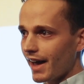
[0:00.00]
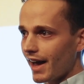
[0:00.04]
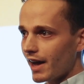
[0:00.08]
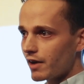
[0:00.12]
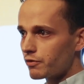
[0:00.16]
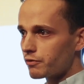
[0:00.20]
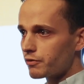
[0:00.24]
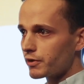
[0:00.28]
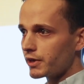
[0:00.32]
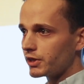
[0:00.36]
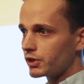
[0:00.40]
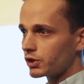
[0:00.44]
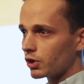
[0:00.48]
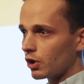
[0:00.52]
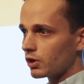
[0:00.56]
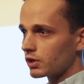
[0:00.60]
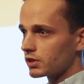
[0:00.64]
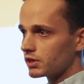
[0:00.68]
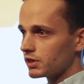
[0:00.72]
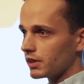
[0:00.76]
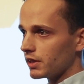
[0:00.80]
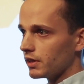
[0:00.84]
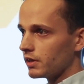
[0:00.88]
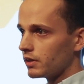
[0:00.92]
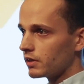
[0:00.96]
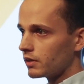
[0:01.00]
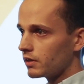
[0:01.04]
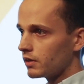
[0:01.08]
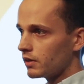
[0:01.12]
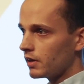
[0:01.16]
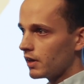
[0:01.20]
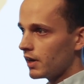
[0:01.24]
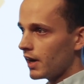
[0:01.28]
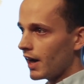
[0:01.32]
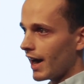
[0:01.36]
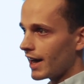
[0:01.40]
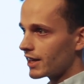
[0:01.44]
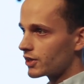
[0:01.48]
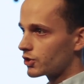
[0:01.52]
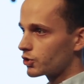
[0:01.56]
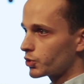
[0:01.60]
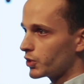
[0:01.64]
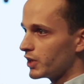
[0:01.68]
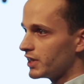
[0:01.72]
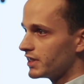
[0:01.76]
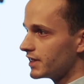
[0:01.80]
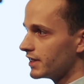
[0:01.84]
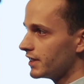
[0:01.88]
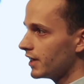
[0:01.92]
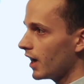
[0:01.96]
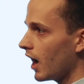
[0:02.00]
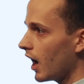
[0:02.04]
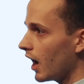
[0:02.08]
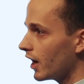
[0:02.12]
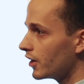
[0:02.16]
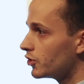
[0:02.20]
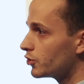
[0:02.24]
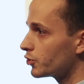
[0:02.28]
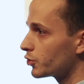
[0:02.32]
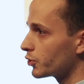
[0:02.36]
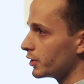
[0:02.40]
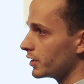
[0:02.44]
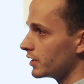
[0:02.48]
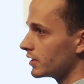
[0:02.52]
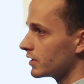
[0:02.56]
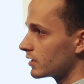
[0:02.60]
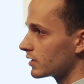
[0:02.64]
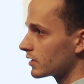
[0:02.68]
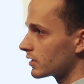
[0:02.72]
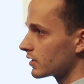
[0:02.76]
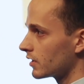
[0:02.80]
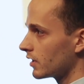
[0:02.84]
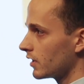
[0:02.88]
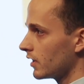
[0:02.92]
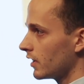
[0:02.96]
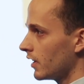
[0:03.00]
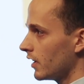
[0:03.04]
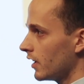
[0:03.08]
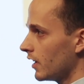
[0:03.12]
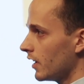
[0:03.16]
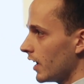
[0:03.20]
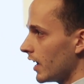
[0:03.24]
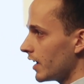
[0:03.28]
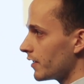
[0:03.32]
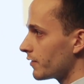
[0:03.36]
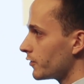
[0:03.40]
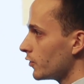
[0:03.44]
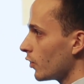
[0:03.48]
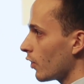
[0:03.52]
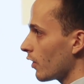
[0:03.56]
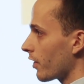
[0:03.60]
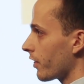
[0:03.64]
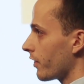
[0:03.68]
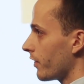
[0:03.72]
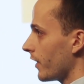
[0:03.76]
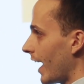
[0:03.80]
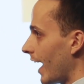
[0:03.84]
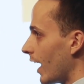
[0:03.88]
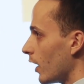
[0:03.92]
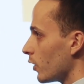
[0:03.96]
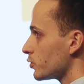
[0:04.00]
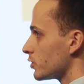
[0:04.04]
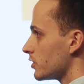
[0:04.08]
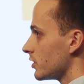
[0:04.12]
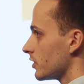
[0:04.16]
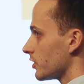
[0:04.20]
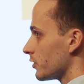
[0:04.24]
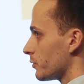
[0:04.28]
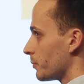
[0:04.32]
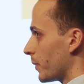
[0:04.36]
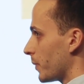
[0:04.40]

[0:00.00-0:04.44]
every doctor has treated hundreds, if not thousands of